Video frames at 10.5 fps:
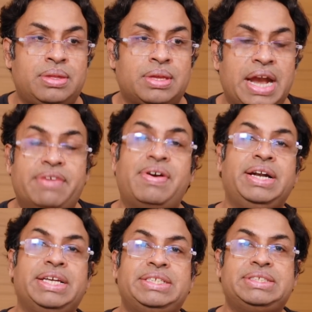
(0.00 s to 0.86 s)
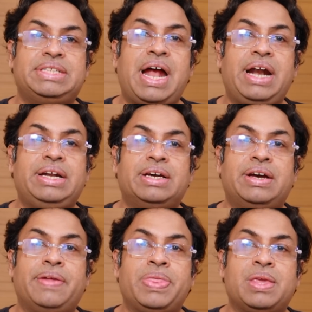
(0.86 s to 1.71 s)
the advantage is that
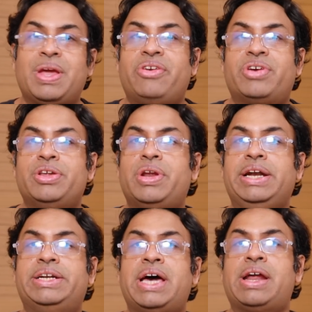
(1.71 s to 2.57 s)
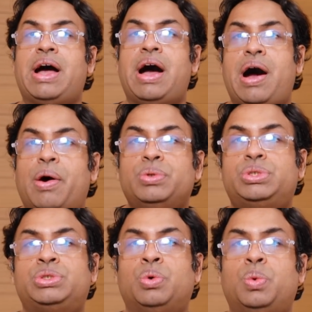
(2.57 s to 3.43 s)
uh, you can run your entire
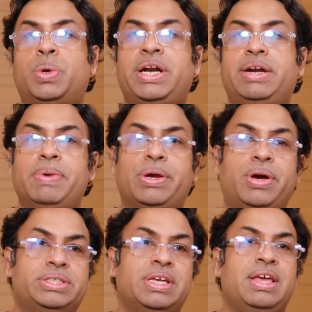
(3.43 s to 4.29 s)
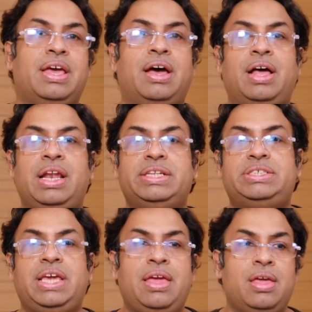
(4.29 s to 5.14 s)
house over it because uh,
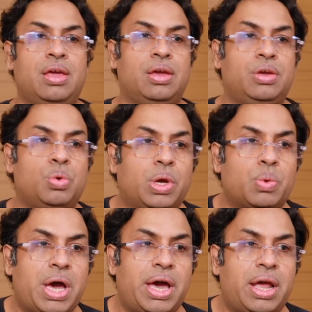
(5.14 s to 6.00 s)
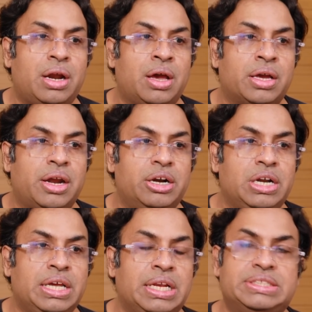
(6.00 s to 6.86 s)
let's say you require uh,
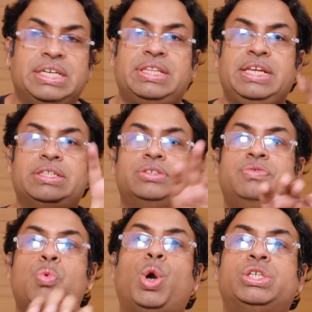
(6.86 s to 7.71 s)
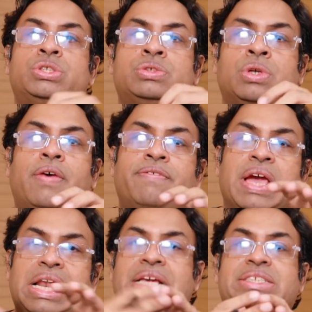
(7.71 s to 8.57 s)
currently let's say 3000 watts of
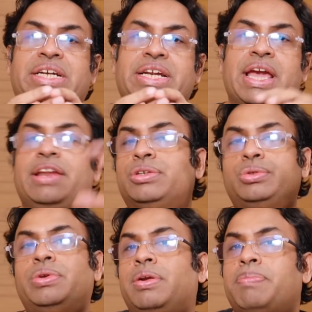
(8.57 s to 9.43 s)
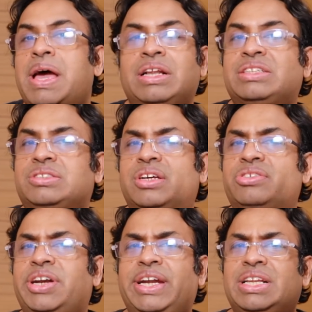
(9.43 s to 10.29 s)
electricity and your solar panel is
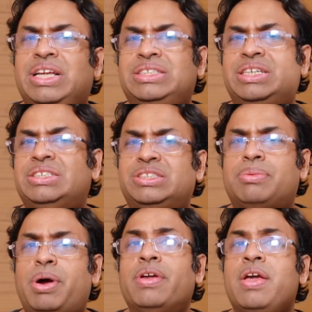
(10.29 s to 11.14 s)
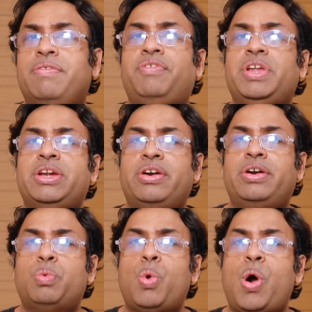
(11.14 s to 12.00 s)
generating let's say just about
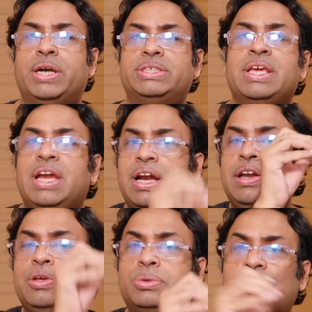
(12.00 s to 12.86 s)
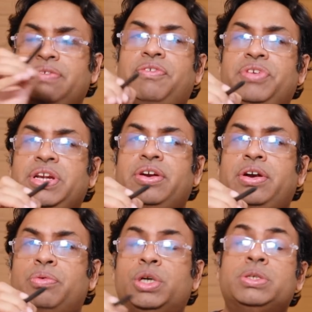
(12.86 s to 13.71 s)
1500 watts it will use that
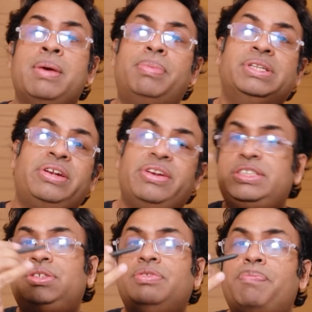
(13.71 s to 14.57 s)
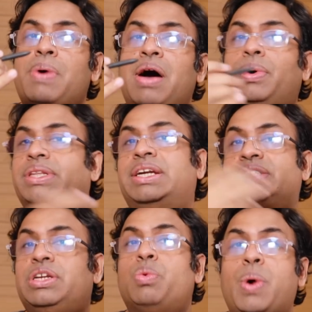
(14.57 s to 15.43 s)
1500 watts but the rest of the power that
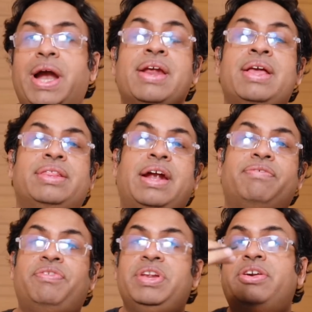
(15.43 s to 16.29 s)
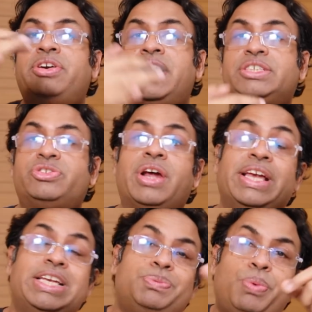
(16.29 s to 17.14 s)
is required that 1500
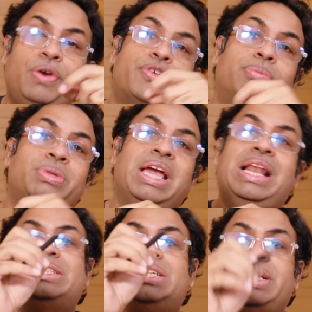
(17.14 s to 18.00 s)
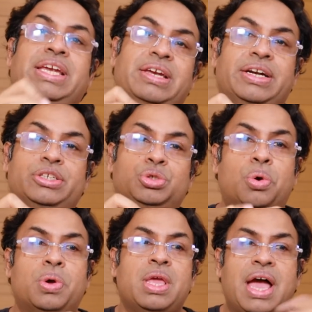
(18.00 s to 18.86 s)
extra is pulled from the electricity grid
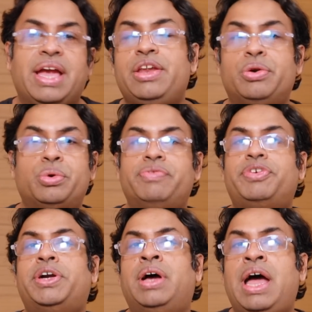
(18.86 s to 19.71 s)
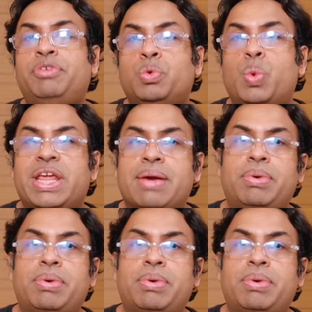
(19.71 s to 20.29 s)
so again you don't uh, have to worry